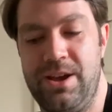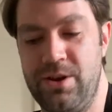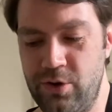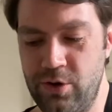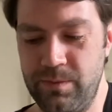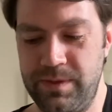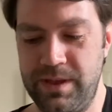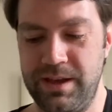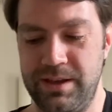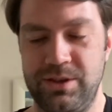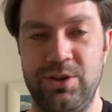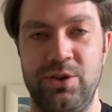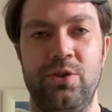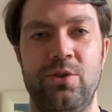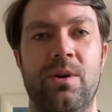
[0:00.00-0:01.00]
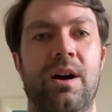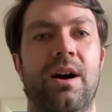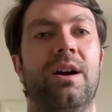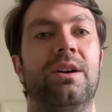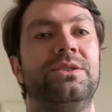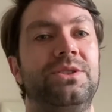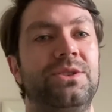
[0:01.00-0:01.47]
hope that you
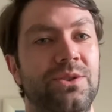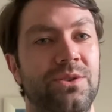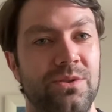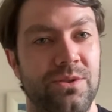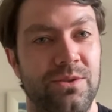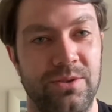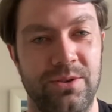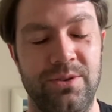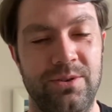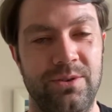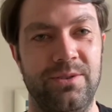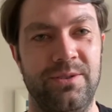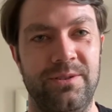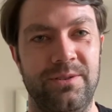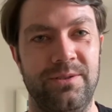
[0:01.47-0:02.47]
are too.